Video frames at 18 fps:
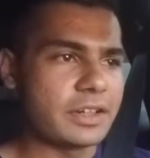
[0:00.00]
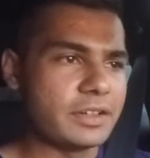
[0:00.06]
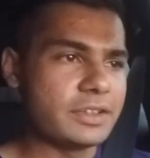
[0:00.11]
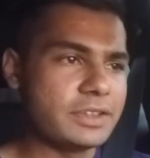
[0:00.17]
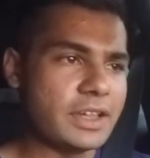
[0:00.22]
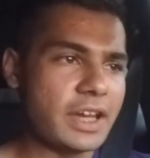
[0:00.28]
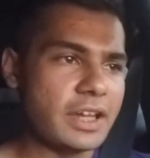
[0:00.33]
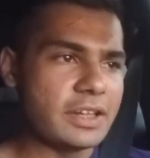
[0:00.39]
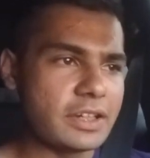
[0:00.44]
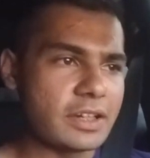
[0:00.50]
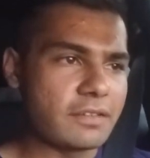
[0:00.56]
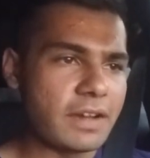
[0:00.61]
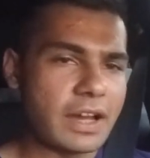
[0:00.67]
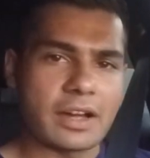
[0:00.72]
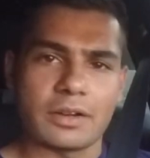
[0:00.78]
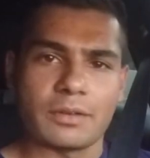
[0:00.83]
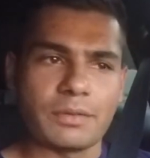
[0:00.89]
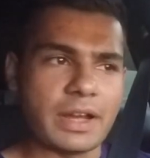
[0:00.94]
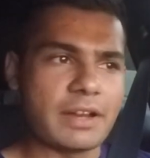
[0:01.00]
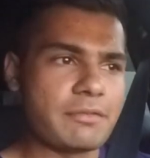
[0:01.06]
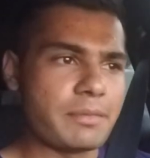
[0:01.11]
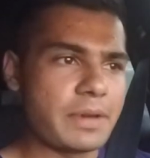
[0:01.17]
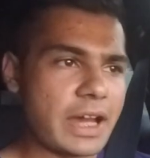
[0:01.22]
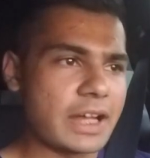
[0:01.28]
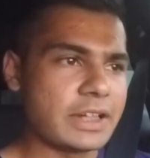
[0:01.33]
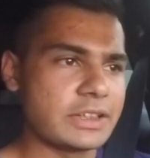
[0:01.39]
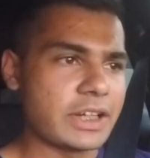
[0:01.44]
understanding of how to rev
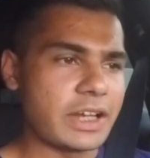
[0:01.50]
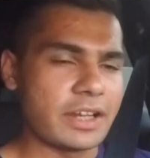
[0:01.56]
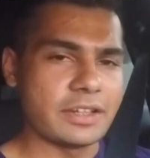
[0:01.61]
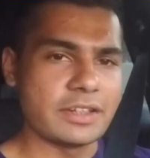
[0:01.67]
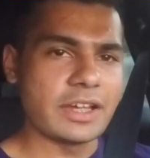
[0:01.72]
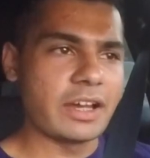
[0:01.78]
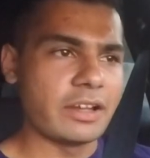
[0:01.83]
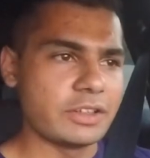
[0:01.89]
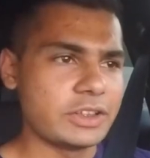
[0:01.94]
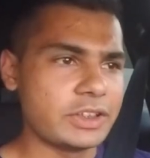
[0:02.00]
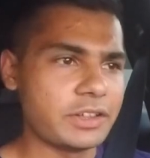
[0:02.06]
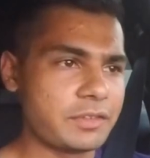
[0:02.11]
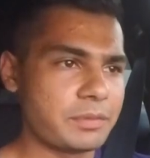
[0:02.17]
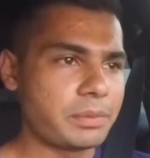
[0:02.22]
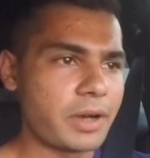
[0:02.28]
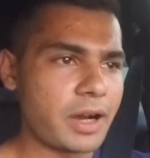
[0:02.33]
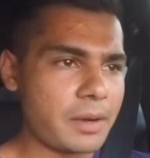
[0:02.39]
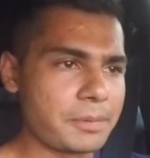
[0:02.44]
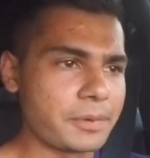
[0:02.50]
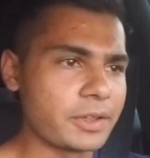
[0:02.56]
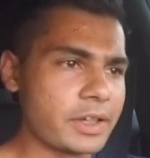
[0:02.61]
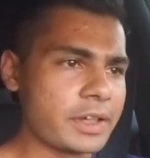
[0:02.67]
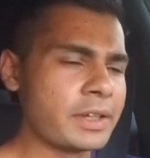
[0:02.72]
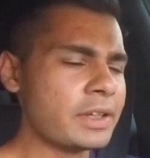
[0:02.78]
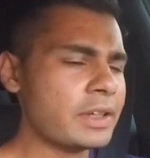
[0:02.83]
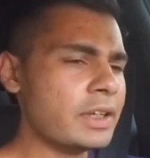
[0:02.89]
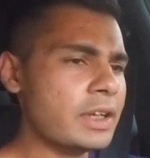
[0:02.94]
match, how to downshift
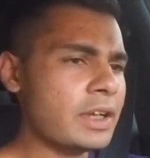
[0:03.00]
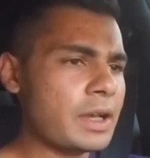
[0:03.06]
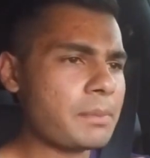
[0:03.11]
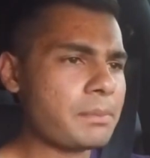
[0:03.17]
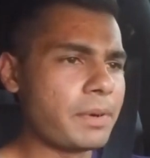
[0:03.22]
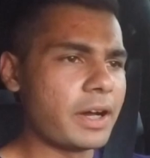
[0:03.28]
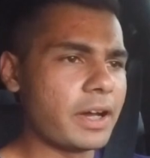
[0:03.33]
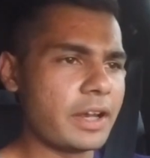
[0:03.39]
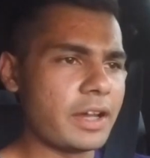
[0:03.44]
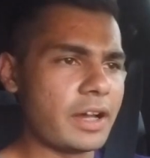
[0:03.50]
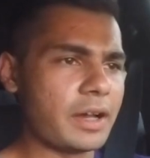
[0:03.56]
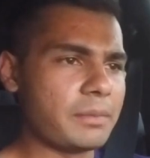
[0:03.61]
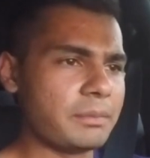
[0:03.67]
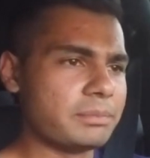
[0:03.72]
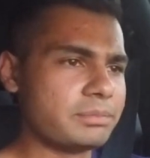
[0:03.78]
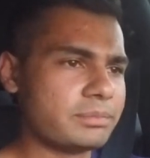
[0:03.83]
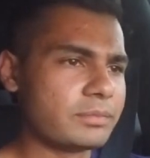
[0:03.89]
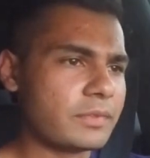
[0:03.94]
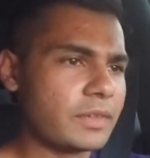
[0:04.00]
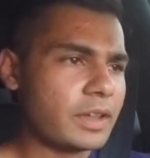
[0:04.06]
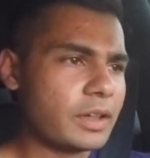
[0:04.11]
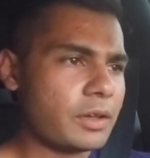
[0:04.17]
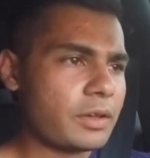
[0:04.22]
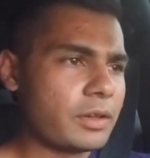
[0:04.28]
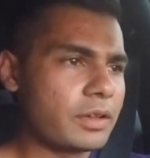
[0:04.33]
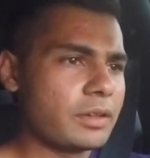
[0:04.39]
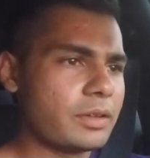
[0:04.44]
properly, but um,
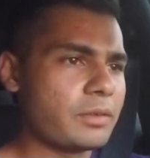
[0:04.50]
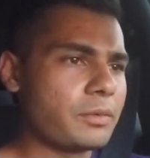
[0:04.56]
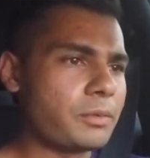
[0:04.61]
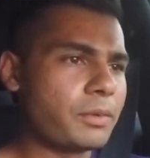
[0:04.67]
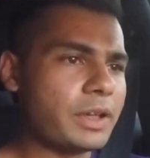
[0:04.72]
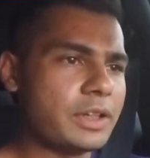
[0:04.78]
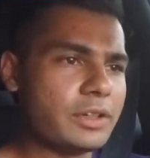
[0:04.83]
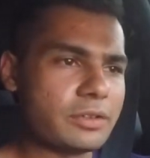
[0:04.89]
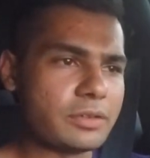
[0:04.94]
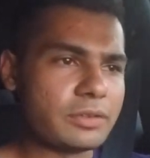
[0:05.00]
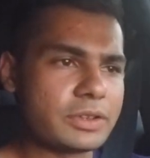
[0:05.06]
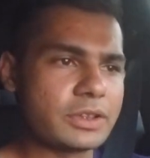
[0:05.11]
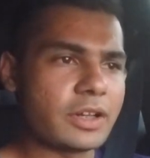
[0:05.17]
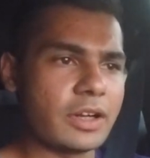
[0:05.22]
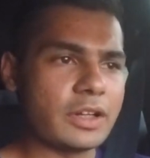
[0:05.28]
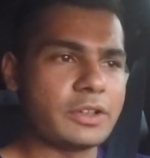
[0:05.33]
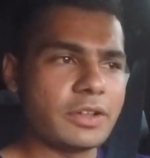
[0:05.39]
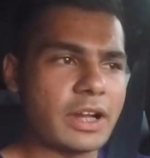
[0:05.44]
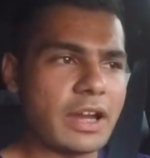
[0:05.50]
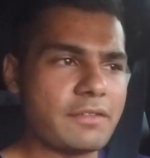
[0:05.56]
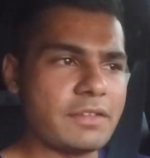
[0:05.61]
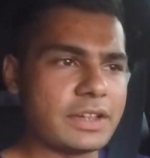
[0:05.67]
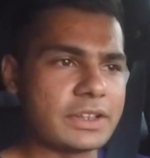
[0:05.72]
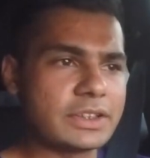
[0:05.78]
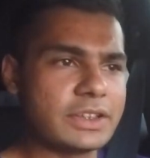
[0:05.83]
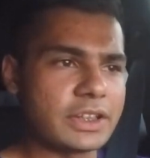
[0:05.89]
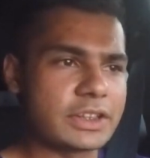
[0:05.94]
when you start
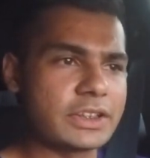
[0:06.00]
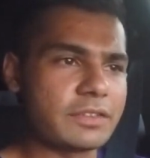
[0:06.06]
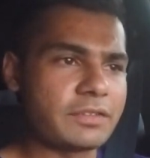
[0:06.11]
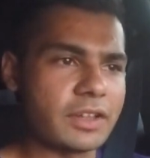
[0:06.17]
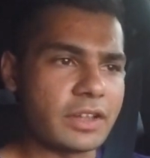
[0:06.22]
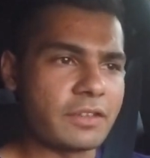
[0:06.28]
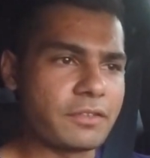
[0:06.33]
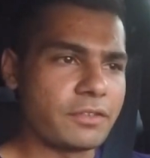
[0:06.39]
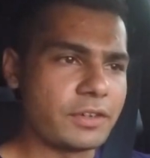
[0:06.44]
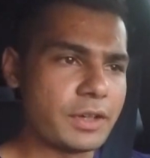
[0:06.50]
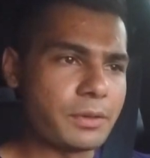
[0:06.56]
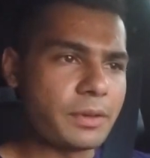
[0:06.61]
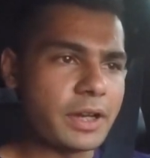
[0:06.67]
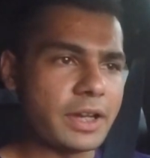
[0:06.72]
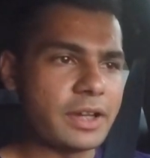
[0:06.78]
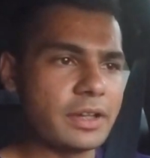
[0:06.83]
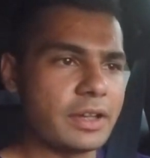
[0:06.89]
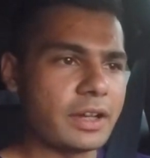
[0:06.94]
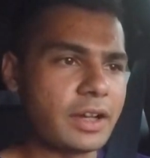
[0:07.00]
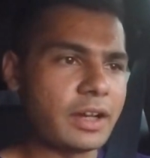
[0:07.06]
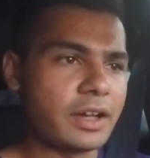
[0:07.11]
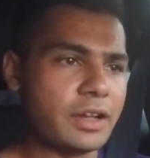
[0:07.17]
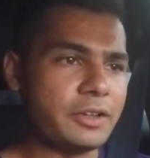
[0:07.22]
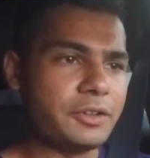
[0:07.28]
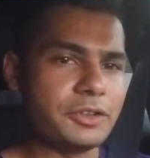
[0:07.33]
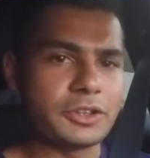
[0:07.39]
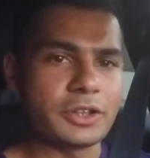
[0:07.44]
driving stick shift on the freeway,
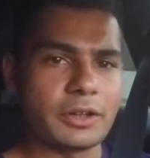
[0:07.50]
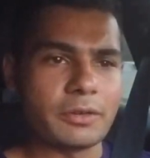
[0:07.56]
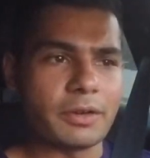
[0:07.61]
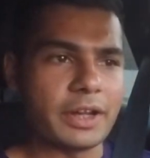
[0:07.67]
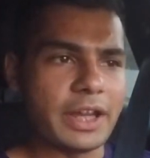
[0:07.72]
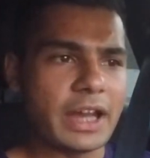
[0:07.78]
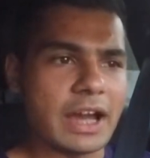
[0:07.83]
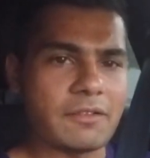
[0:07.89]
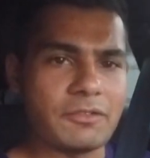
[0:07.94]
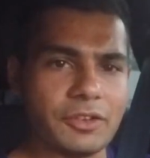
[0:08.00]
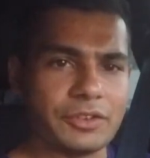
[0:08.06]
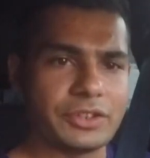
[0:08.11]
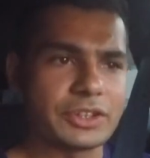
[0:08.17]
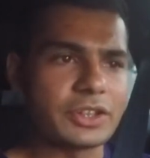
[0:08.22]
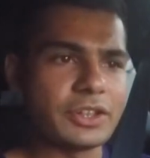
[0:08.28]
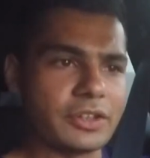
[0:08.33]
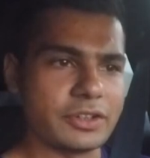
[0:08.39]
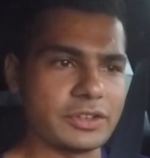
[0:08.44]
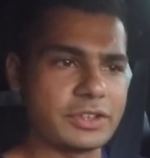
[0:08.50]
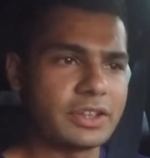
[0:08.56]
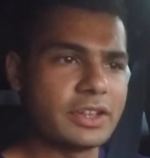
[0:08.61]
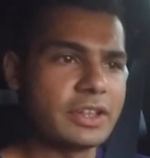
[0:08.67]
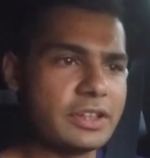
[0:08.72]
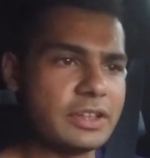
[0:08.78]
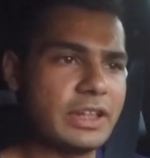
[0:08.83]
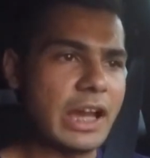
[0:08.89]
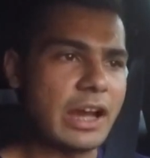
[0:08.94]
uh, you should already have those skills
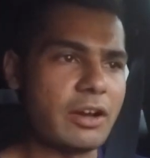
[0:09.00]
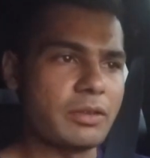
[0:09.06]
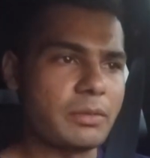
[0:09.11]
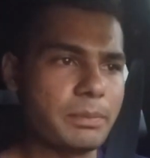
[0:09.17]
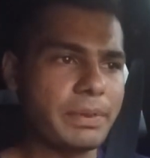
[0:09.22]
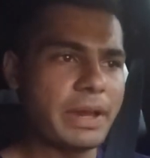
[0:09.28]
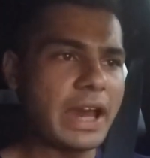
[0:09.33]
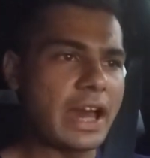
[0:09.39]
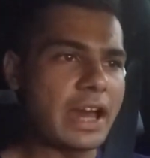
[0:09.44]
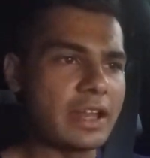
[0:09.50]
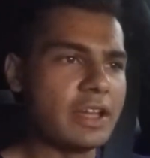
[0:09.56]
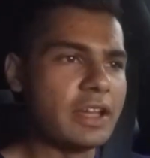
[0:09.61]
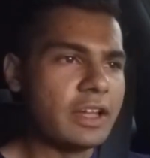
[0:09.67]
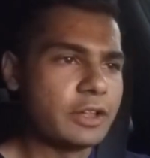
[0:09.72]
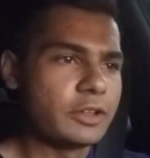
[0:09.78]
down pat.